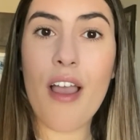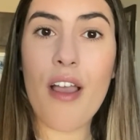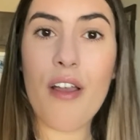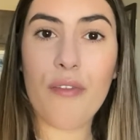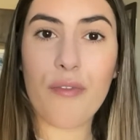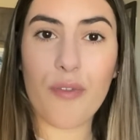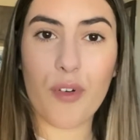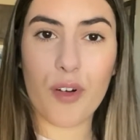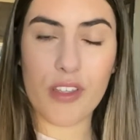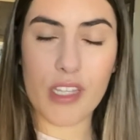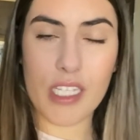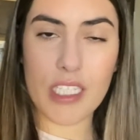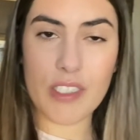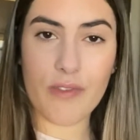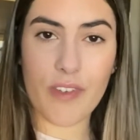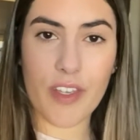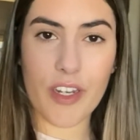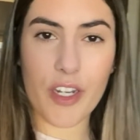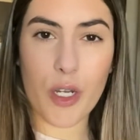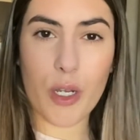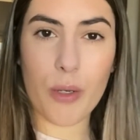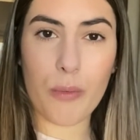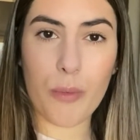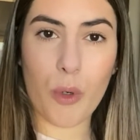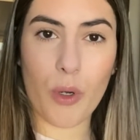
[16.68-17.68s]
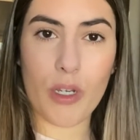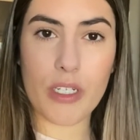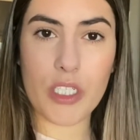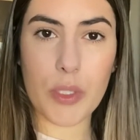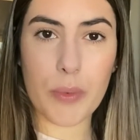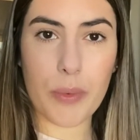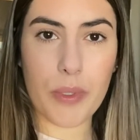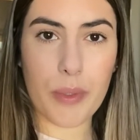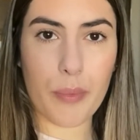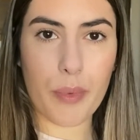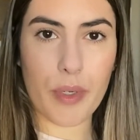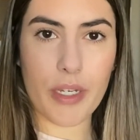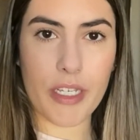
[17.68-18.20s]
For this video, I'm going to
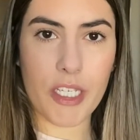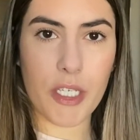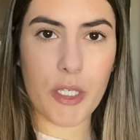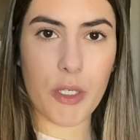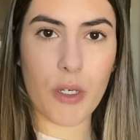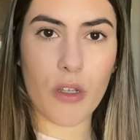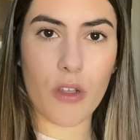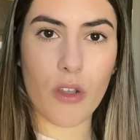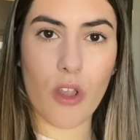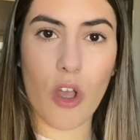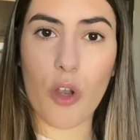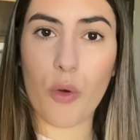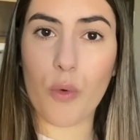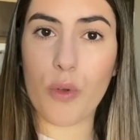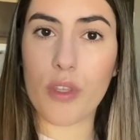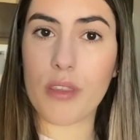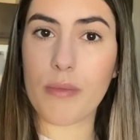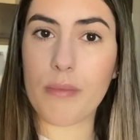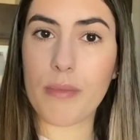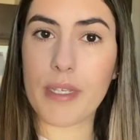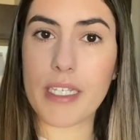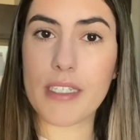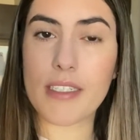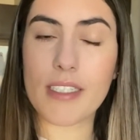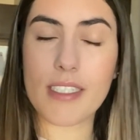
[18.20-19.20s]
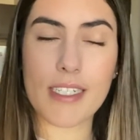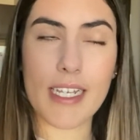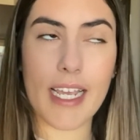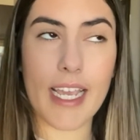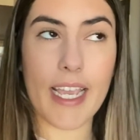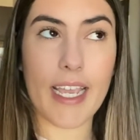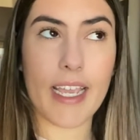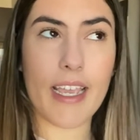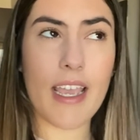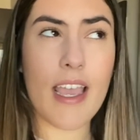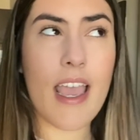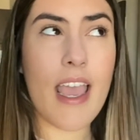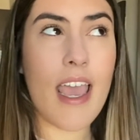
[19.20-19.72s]
be bringing you along with me
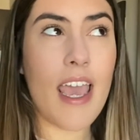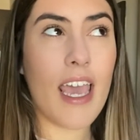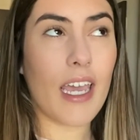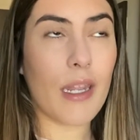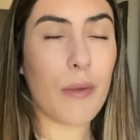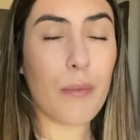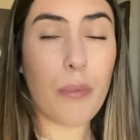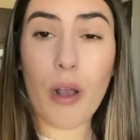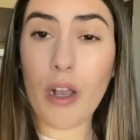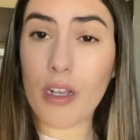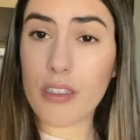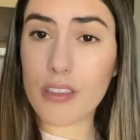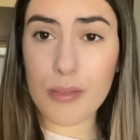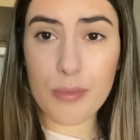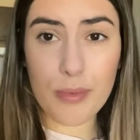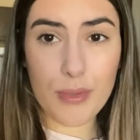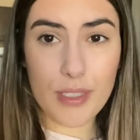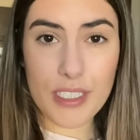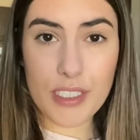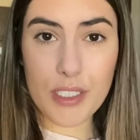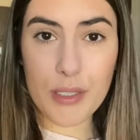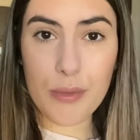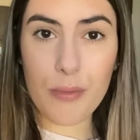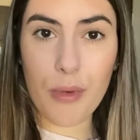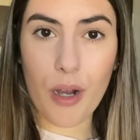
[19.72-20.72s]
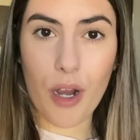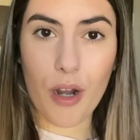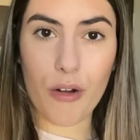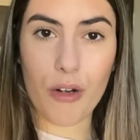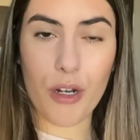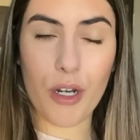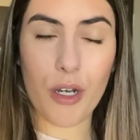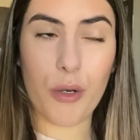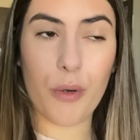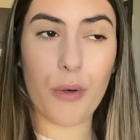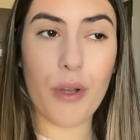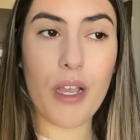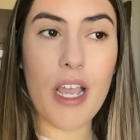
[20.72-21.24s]
today and possibly
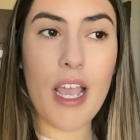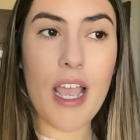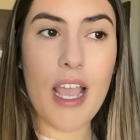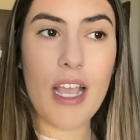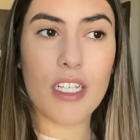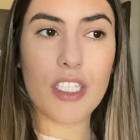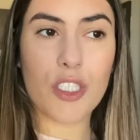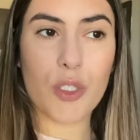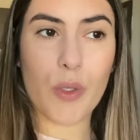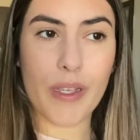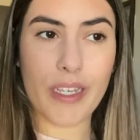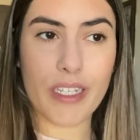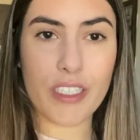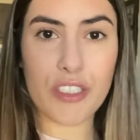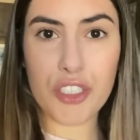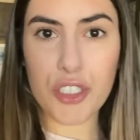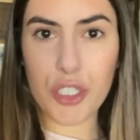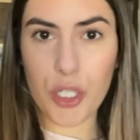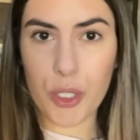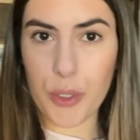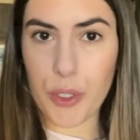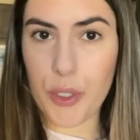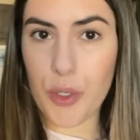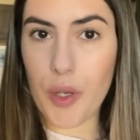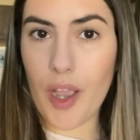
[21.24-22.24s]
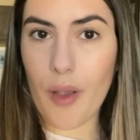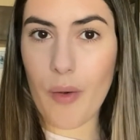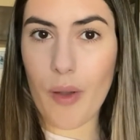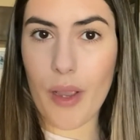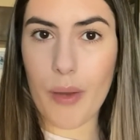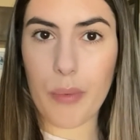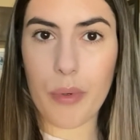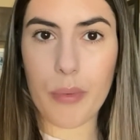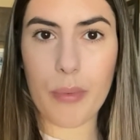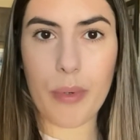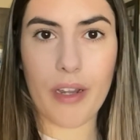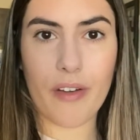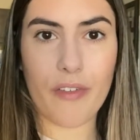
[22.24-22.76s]
tomorrow so I can show you how I
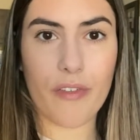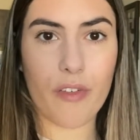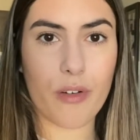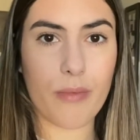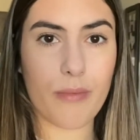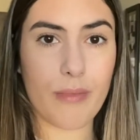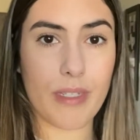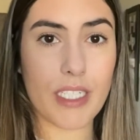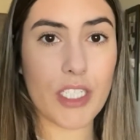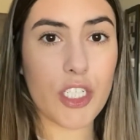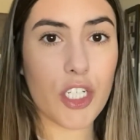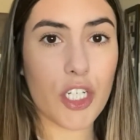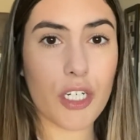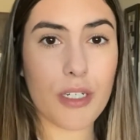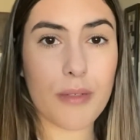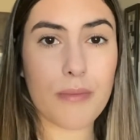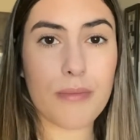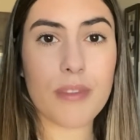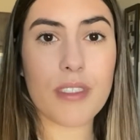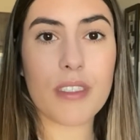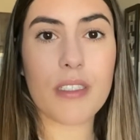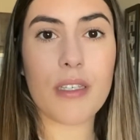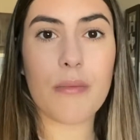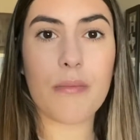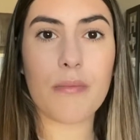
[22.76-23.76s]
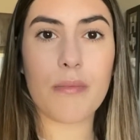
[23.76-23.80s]
prepare for midterms.